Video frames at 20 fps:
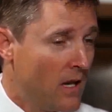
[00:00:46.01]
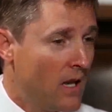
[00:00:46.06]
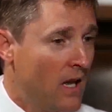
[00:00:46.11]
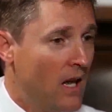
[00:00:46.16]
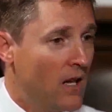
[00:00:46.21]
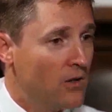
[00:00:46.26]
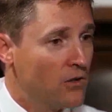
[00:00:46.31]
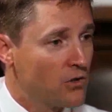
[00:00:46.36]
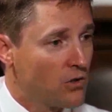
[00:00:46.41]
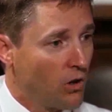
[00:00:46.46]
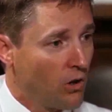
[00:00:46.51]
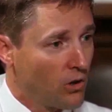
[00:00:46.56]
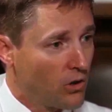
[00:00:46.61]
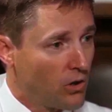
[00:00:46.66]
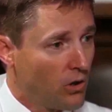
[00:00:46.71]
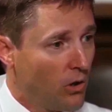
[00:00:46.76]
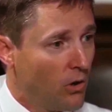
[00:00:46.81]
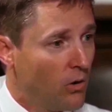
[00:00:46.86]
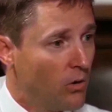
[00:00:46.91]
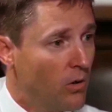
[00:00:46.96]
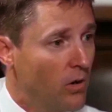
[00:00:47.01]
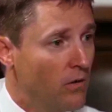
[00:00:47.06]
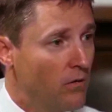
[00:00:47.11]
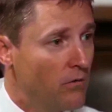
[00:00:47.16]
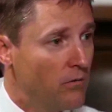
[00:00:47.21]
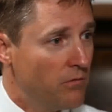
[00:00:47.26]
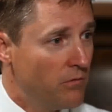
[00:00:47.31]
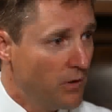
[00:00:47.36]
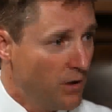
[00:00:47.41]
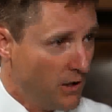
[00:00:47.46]
And Charcot
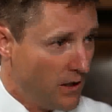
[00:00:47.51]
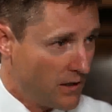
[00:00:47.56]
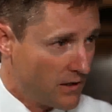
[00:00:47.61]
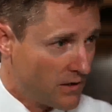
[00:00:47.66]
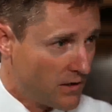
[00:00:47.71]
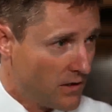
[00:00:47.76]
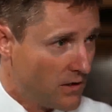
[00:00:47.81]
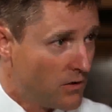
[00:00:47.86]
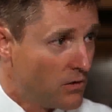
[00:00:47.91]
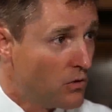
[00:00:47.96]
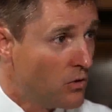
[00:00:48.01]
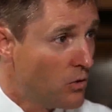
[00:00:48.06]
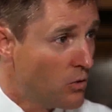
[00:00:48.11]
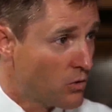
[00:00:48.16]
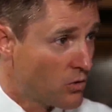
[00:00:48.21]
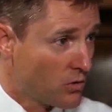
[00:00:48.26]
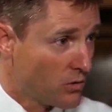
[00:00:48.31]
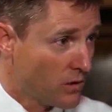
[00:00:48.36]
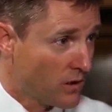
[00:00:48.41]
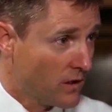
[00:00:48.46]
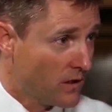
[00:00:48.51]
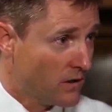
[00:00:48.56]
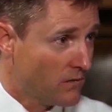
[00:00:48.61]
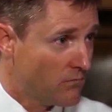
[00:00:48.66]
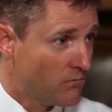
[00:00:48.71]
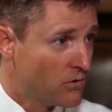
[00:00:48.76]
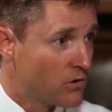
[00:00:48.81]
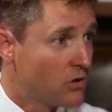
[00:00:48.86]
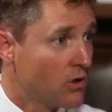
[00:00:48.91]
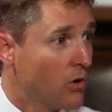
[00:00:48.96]
foot usually
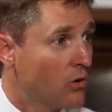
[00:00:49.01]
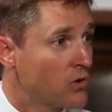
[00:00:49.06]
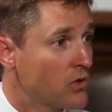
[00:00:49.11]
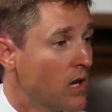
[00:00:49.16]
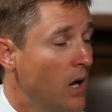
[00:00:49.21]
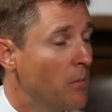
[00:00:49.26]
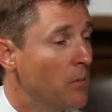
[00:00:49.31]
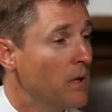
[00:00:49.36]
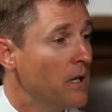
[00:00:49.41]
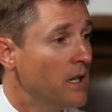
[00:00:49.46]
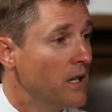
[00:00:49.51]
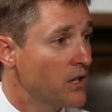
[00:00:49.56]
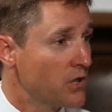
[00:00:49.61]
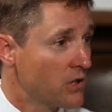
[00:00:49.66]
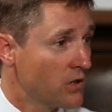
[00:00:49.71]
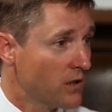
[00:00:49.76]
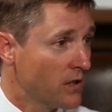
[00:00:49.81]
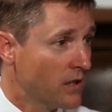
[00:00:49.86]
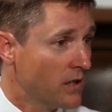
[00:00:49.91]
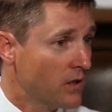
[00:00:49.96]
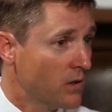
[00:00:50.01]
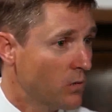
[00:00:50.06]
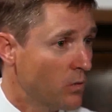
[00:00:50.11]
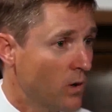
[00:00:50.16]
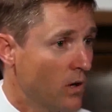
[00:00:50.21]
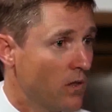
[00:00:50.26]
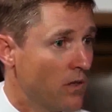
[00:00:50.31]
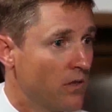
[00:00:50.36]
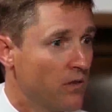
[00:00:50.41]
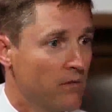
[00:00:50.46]
shows up initially
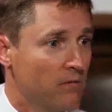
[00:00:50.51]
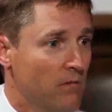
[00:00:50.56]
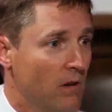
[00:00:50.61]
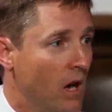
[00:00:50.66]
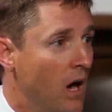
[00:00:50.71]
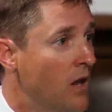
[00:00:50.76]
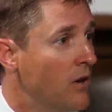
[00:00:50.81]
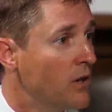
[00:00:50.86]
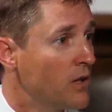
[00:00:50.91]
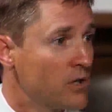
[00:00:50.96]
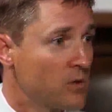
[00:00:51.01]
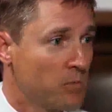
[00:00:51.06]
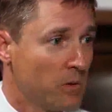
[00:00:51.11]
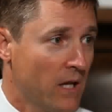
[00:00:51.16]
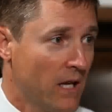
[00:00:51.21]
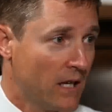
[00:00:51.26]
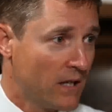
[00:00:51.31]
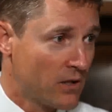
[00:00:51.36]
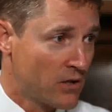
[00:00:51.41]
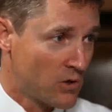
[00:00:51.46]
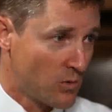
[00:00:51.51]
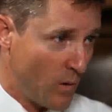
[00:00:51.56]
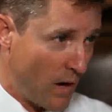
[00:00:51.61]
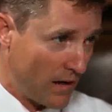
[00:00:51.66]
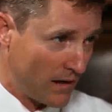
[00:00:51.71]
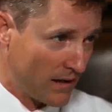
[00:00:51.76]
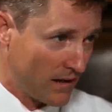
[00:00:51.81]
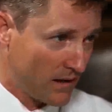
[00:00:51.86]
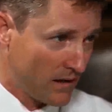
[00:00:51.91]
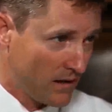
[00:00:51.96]
with unexplained
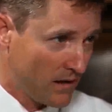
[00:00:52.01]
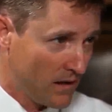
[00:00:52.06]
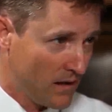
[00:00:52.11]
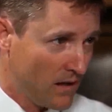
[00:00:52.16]
swelling,